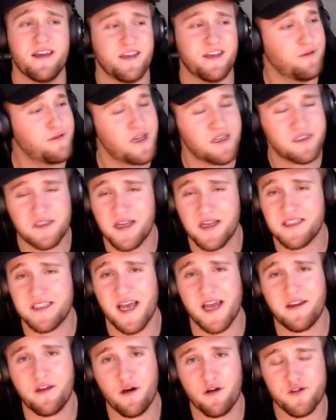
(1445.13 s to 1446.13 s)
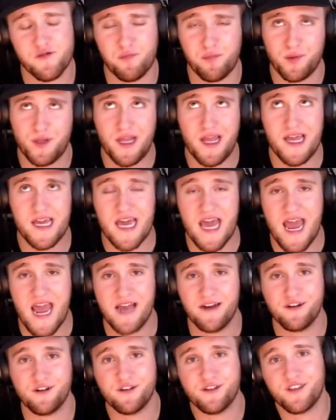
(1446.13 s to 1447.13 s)
Utah State's head coach, Blake
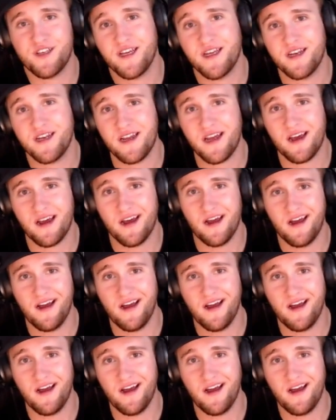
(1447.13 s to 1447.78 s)
Anderson,